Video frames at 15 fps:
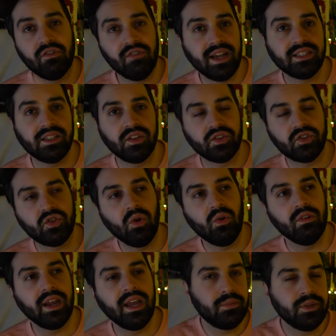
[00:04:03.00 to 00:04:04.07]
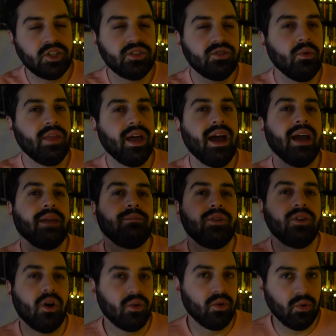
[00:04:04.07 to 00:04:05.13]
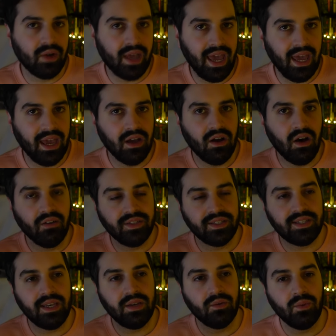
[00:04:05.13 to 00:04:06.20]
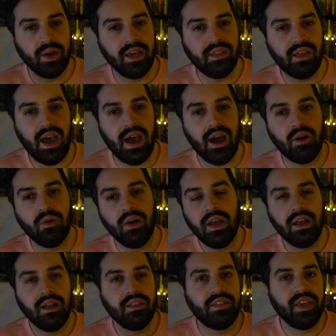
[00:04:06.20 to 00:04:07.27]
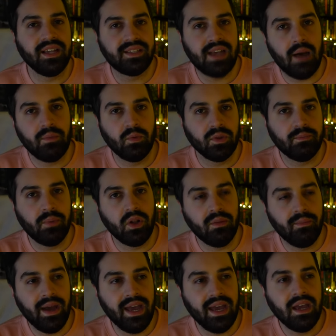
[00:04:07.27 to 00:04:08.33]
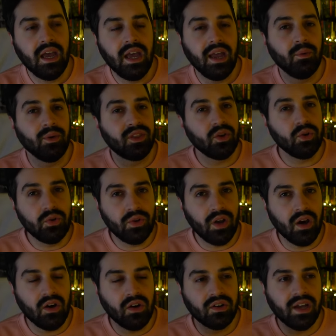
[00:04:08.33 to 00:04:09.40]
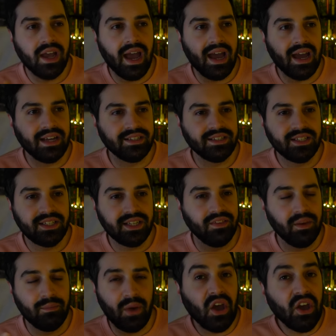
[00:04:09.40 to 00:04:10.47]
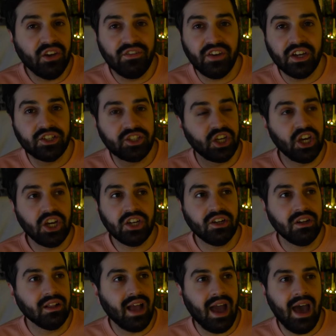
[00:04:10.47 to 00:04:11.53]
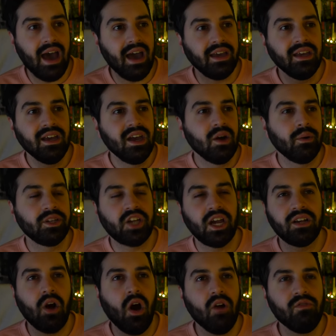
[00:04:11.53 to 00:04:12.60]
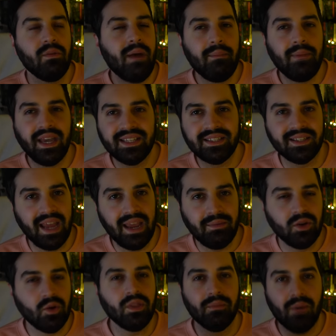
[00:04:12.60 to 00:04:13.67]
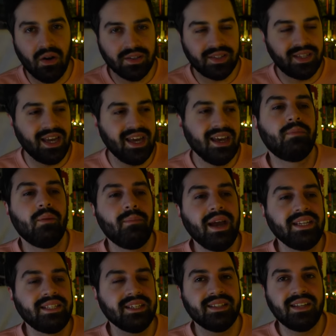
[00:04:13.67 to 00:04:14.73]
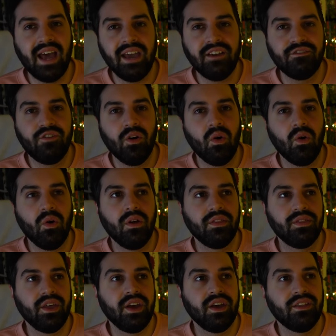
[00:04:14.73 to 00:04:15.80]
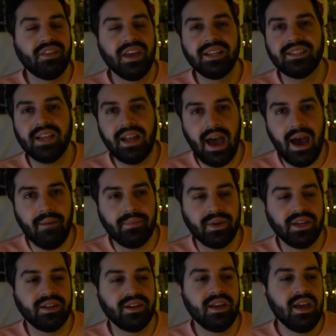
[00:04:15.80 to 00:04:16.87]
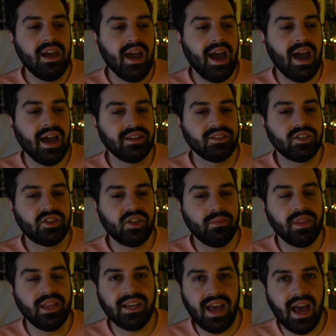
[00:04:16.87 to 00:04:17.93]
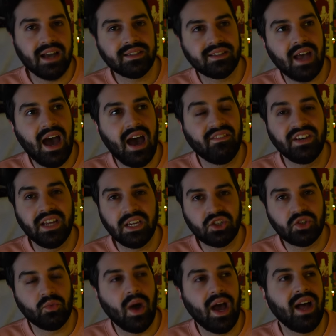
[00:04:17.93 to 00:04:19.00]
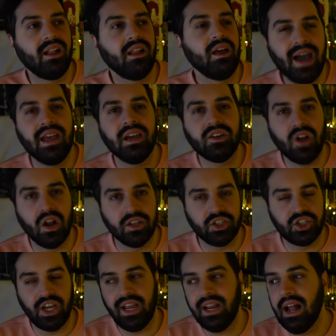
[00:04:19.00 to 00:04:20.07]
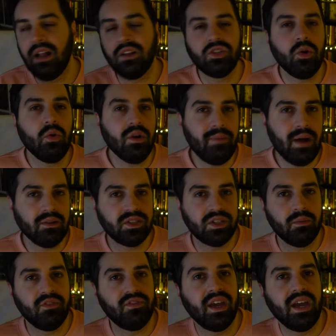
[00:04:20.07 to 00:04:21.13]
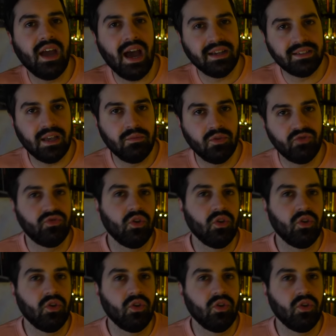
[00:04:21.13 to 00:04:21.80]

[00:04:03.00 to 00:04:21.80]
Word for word: rest of the story but just know that I'm not okay obviously with how things happen with Bulma, with Oolong, and the pervert turtle guy, which I can't remember his name, you know, the master. But my dislike for the things that happen and some of the gags that haven't aged well, I acknowledge it, and I'll talk about some of it as I move